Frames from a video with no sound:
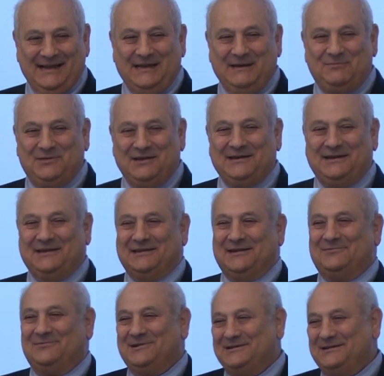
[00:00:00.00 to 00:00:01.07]
keep thinking
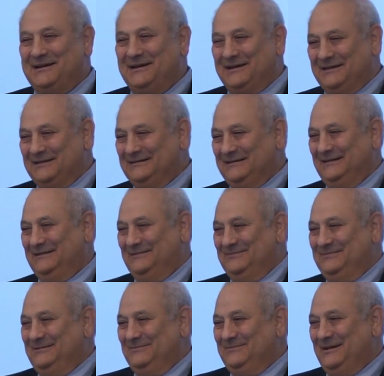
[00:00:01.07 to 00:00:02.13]
that one day
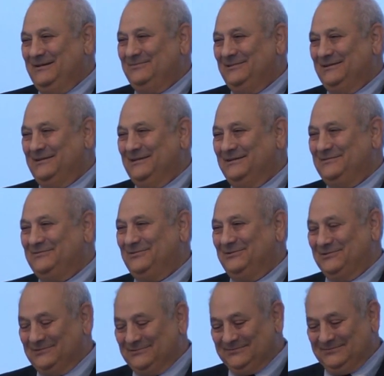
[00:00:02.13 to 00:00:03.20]
I'll be able to get
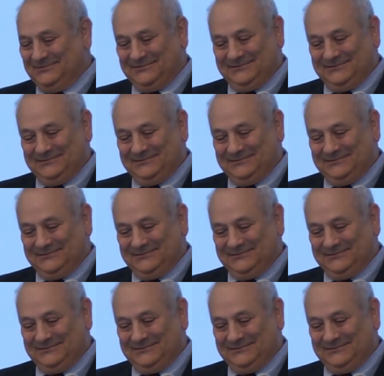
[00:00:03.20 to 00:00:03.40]
through.